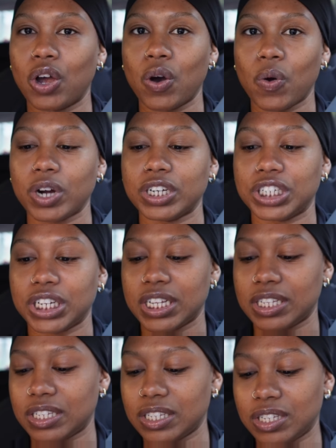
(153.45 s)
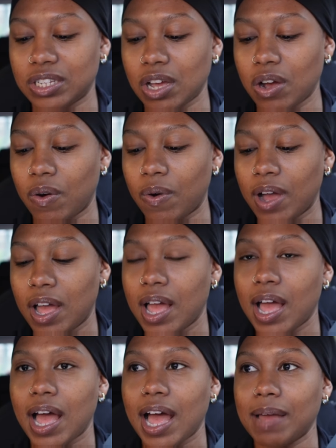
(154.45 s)
gorgeous, so
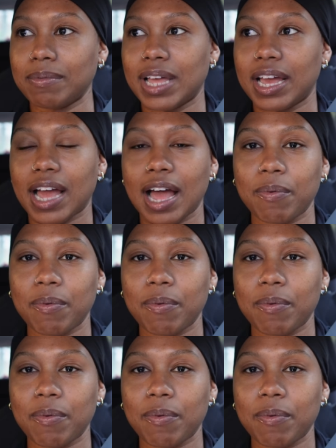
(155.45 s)
I'm like,